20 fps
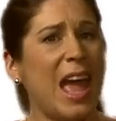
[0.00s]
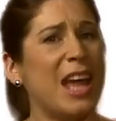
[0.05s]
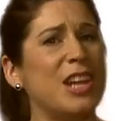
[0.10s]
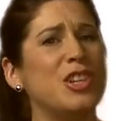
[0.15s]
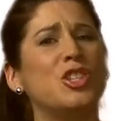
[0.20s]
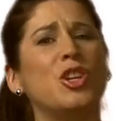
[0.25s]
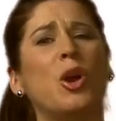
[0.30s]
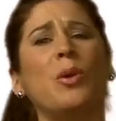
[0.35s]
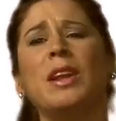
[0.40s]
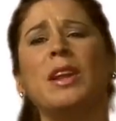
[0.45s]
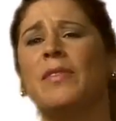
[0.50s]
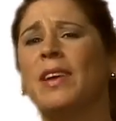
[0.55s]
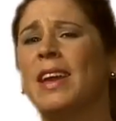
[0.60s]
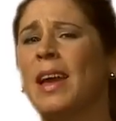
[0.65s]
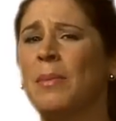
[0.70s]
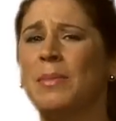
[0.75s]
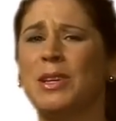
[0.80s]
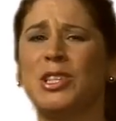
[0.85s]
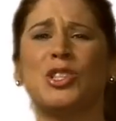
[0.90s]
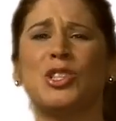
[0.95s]
And don't even
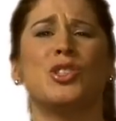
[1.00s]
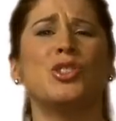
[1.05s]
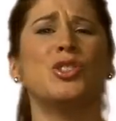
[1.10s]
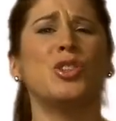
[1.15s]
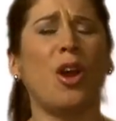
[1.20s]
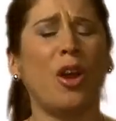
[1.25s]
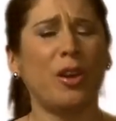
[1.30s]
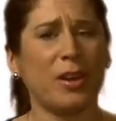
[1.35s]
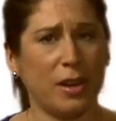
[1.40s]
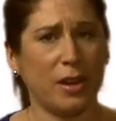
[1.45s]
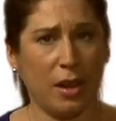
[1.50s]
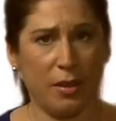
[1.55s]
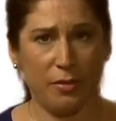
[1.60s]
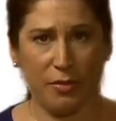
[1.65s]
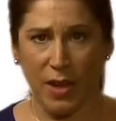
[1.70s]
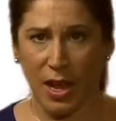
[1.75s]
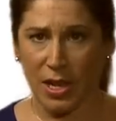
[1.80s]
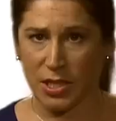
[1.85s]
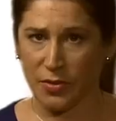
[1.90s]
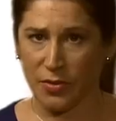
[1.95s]
get me started on
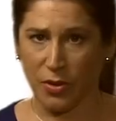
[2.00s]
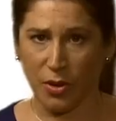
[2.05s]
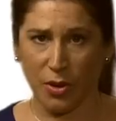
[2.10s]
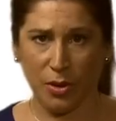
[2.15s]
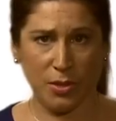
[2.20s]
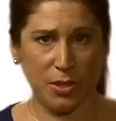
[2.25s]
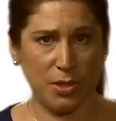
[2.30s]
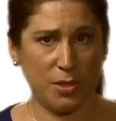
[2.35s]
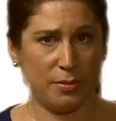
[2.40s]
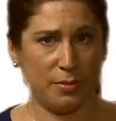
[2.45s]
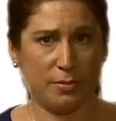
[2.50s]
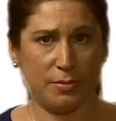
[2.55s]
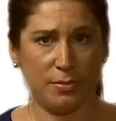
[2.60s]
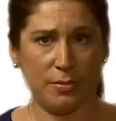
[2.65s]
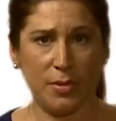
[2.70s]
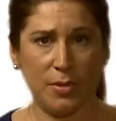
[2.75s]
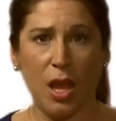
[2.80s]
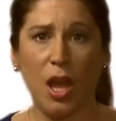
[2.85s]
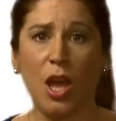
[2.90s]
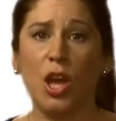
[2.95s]
fast foods.
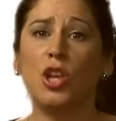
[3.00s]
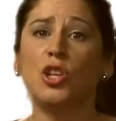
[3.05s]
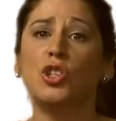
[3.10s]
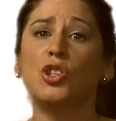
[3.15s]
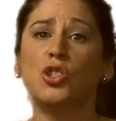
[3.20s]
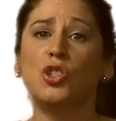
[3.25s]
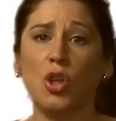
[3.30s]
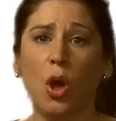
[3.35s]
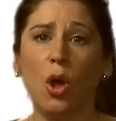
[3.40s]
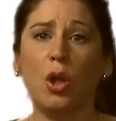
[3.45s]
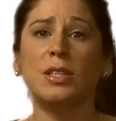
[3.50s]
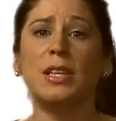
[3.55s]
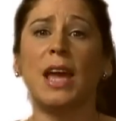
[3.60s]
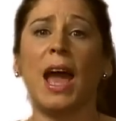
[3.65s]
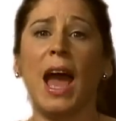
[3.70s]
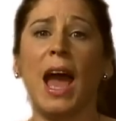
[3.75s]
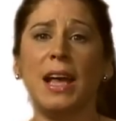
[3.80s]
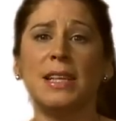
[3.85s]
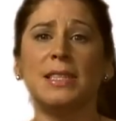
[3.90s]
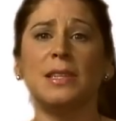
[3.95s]
Salt
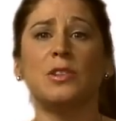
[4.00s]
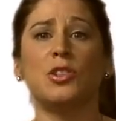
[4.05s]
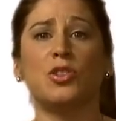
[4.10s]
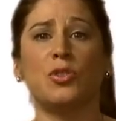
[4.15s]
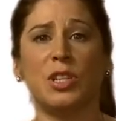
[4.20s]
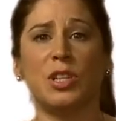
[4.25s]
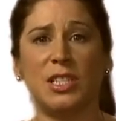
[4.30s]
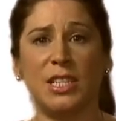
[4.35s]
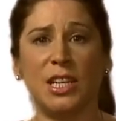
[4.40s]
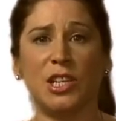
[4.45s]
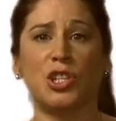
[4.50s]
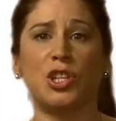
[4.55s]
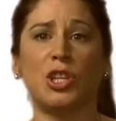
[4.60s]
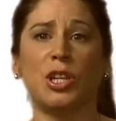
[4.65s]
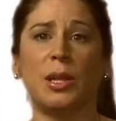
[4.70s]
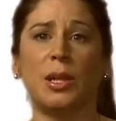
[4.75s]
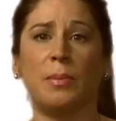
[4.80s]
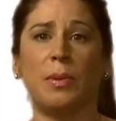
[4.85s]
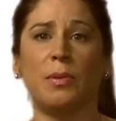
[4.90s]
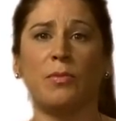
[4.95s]
hasn't
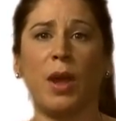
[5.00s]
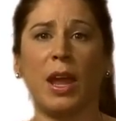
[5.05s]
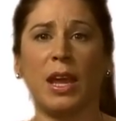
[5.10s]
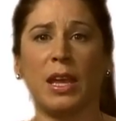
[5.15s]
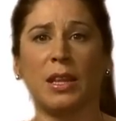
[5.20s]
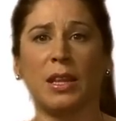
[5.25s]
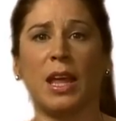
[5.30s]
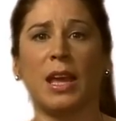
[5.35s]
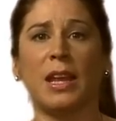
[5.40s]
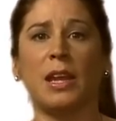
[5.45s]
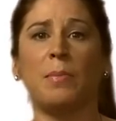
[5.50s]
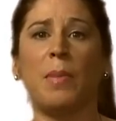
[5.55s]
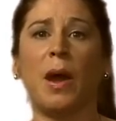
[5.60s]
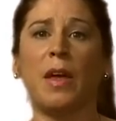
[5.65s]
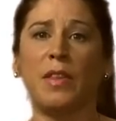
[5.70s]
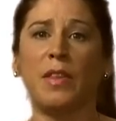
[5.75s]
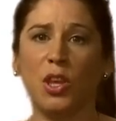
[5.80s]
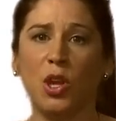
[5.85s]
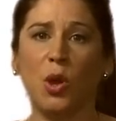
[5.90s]
traditionally been regulated by the